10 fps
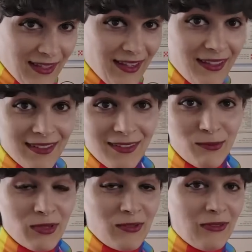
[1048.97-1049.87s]
That's
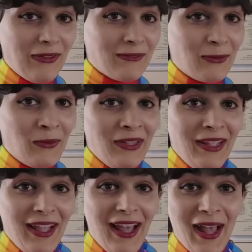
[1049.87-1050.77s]
pretty thoughtful.
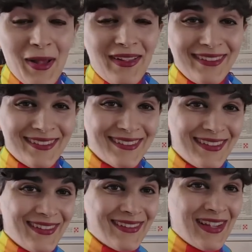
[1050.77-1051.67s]

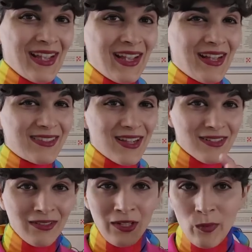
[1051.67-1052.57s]
So I
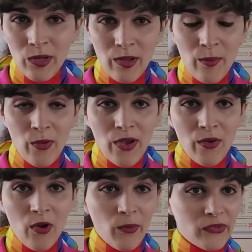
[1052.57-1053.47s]
talked a little bit
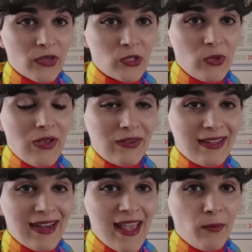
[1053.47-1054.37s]
about
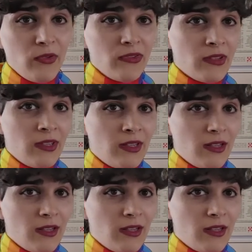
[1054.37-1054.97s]
homosexuality in animals,